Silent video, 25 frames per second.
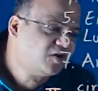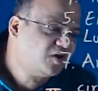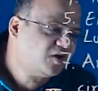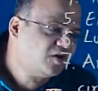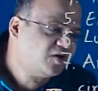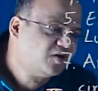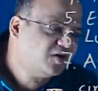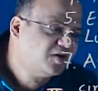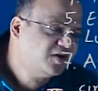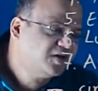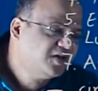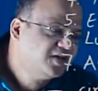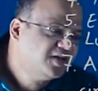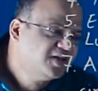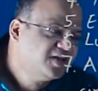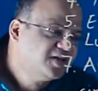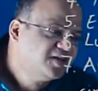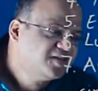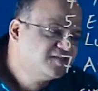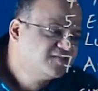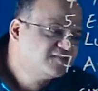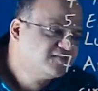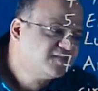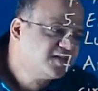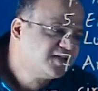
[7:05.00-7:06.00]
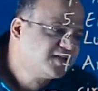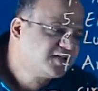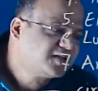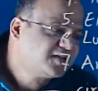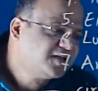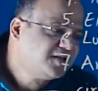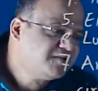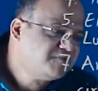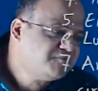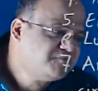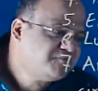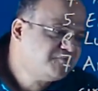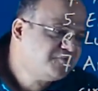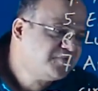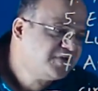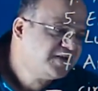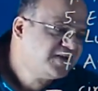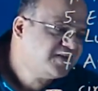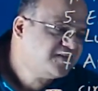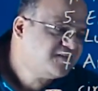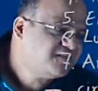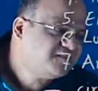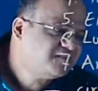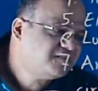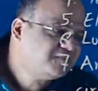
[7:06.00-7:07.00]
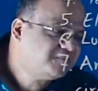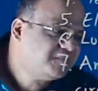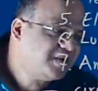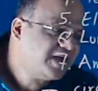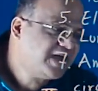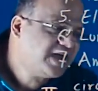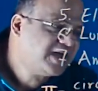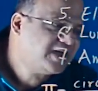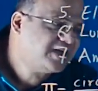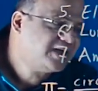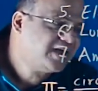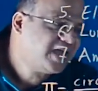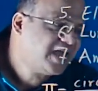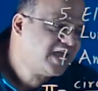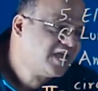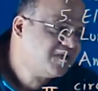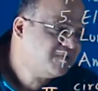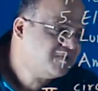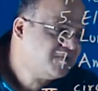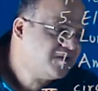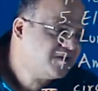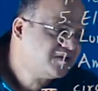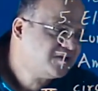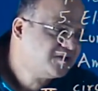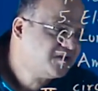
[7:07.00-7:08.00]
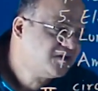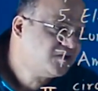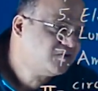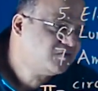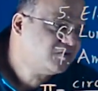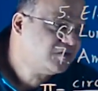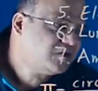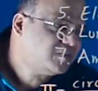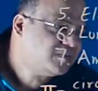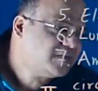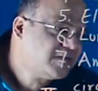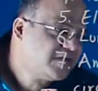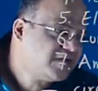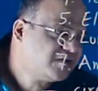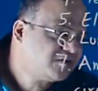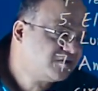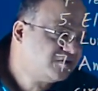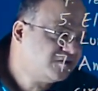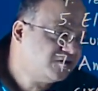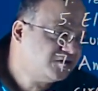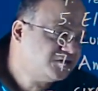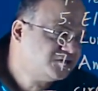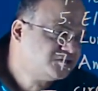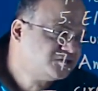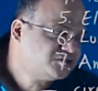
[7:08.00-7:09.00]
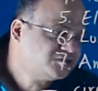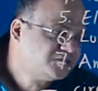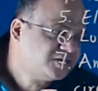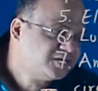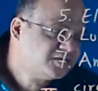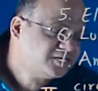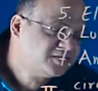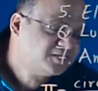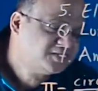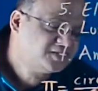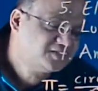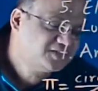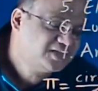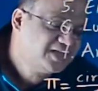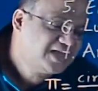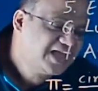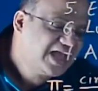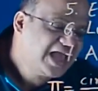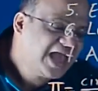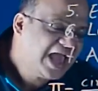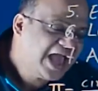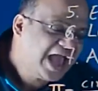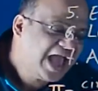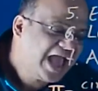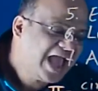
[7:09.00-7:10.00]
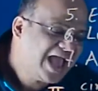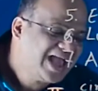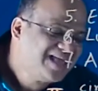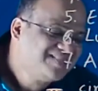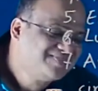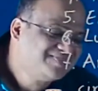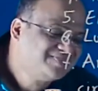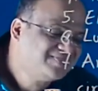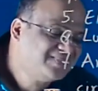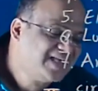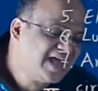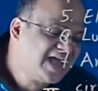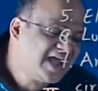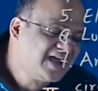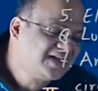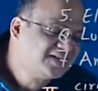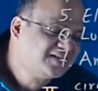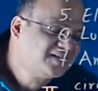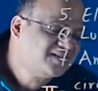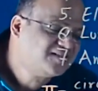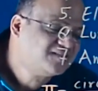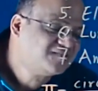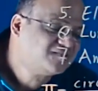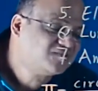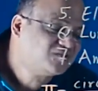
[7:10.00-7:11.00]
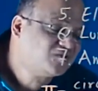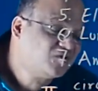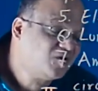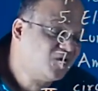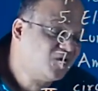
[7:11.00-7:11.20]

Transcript: draw, circumference by diameter will be a constant, and that is